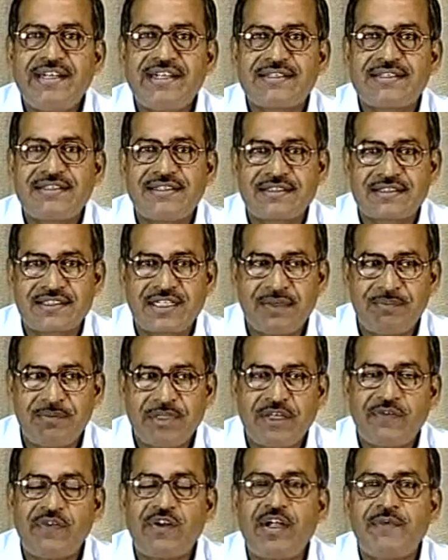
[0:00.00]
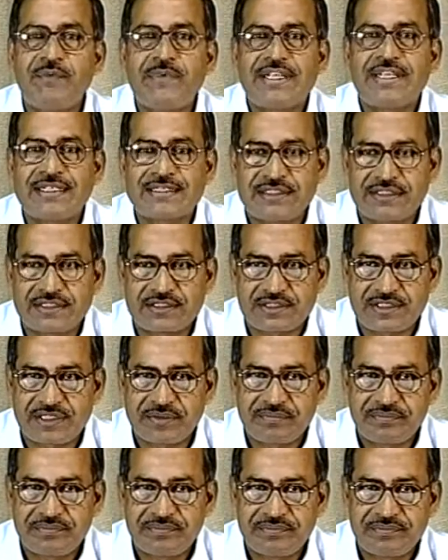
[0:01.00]
a system, developing a system.
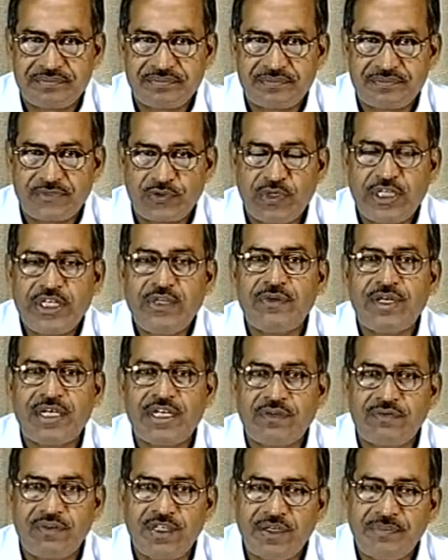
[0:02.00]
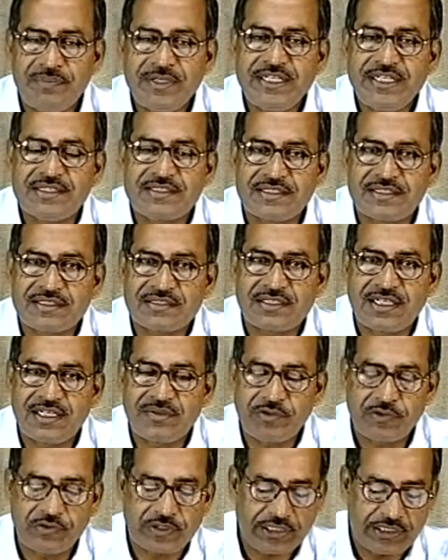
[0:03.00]
When you are developing a system,
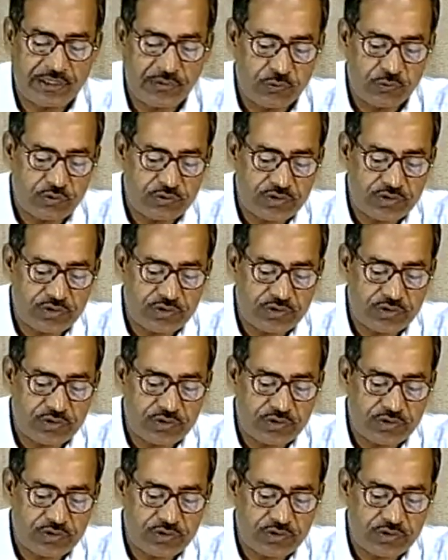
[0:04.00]
you can use